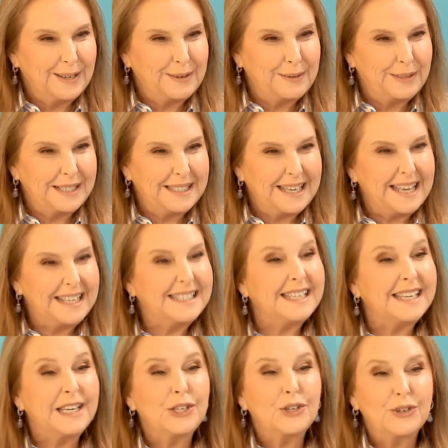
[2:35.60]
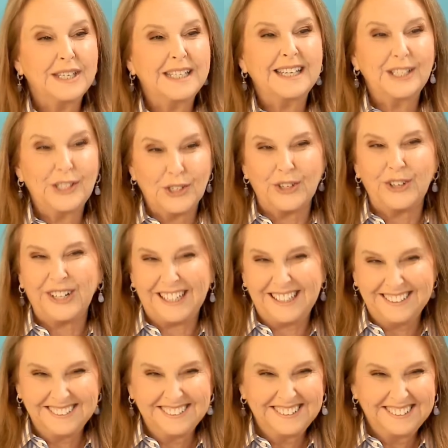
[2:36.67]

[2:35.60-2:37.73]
So it's an interesting journey.